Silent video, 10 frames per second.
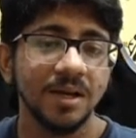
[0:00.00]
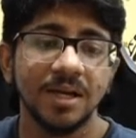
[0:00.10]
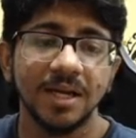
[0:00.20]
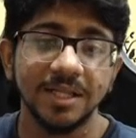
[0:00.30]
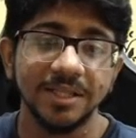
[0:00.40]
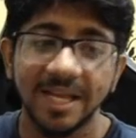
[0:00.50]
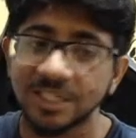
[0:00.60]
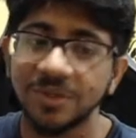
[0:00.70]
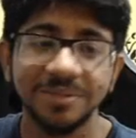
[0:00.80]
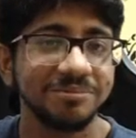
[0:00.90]
In the
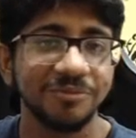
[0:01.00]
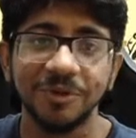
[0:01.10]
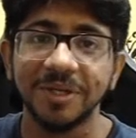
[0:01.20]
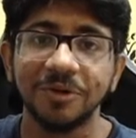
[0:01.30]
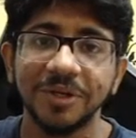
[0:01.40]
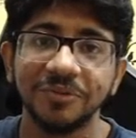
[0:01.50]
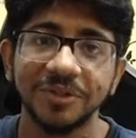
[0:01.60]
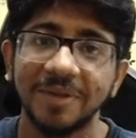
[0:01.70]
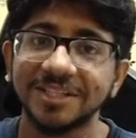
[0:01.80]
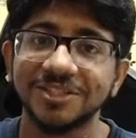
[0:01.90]
next one, we'll be going
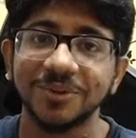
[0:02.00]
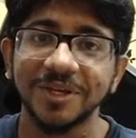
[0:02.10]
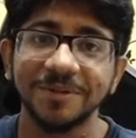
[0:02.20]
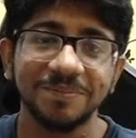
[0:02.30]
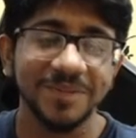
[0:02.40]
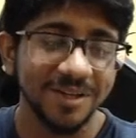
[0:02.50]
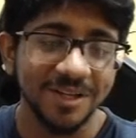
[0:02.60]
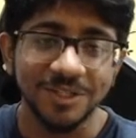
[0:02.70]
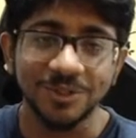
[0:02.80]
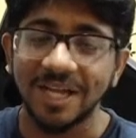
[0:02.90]
with maths. Okay.
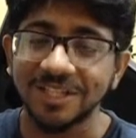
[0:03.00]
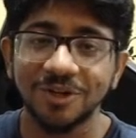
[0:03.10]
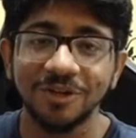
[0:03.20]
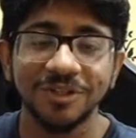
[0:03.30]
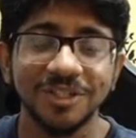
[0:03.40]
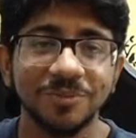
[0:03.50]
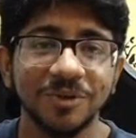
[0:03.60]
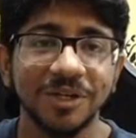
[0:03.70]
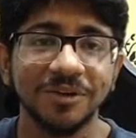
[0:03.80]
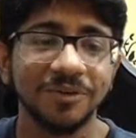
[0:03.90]
So that's all for this
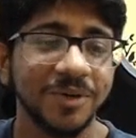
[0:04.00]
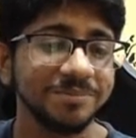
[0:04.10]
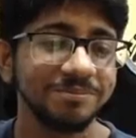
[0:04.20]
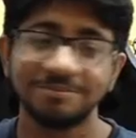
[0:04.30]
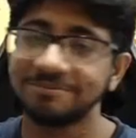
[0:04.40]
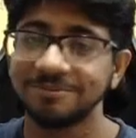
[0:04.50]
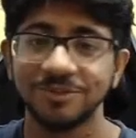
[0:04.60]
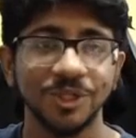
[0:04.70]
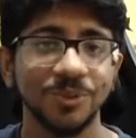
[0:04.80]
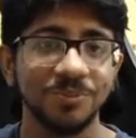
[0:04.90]
particular one.
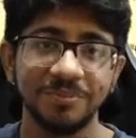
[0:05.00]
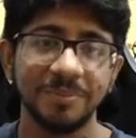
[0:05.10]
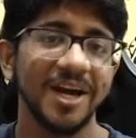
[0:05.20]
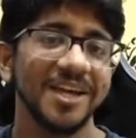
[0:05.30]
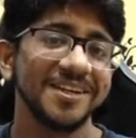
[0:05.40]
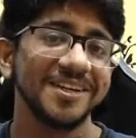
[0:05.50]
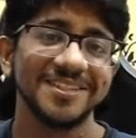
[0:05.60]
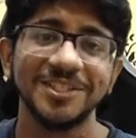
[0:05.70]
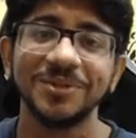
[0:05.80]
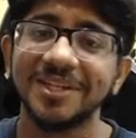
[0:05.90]
Chalo, bye bye.
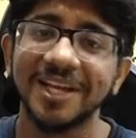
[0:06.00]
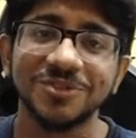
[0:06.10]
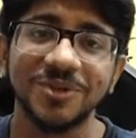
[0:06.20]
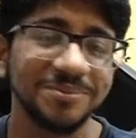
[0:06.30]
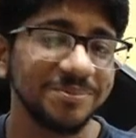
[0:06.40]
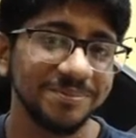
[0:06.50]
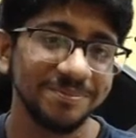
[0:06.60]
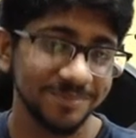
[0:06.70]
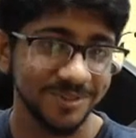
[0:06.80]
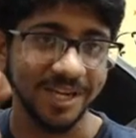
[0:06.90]
See you in the next one.
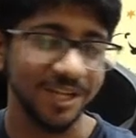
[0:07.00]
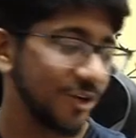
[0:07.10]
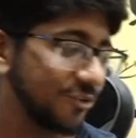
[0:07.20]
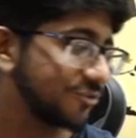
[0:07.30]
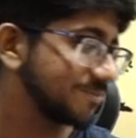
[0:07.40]
Signing off.